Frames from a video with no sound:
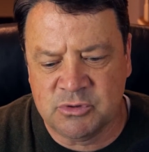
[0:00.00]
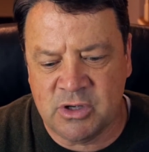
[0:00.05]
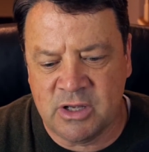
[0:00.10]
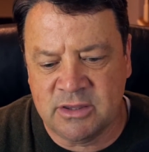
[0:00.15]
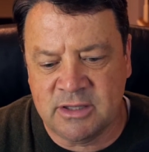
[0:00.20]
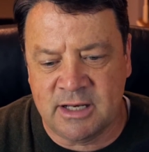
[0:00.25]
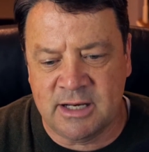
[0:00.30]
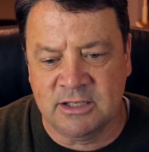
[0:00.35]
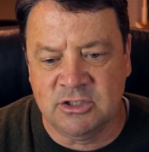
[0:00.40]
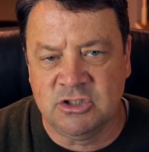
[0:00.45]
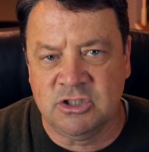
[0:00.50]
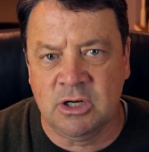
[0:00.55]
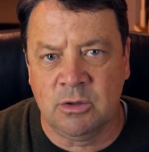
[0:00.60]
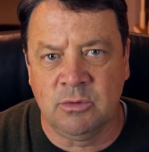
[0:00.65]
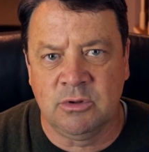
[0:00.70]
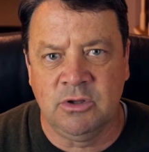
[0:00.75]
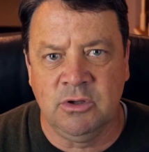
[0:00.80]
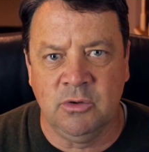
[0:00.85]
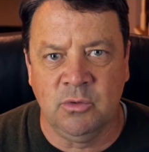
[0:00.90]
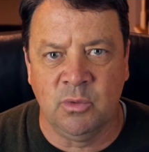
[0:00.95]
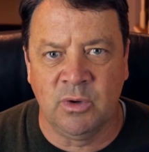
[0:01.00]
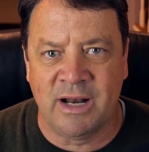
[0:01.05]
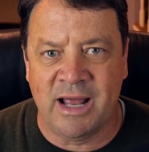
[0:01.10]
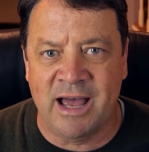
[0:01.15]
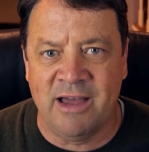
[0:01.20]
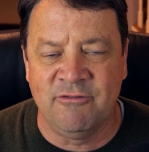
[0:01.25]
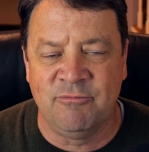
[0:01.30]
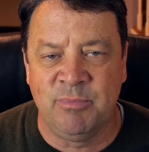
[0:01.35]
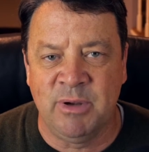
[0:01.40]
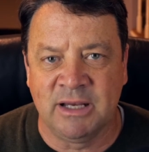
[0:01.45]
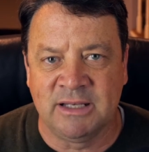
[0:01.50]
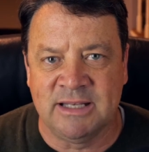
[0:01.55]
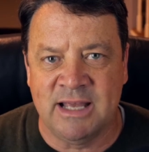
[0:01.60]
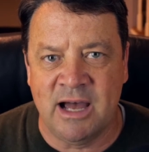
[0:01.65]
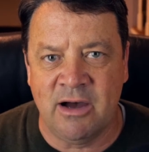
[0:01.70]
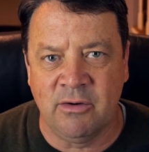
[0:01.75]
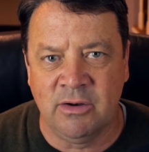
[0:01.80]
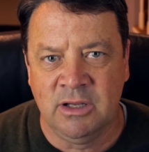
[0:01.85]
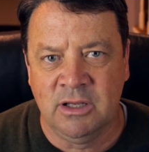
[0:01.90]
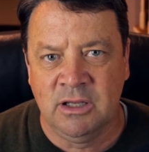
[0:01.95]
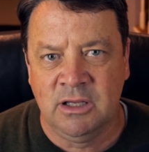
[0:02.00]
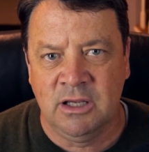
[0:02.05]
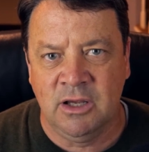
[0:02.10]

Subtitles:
So I thought I'd share with you what I've picked out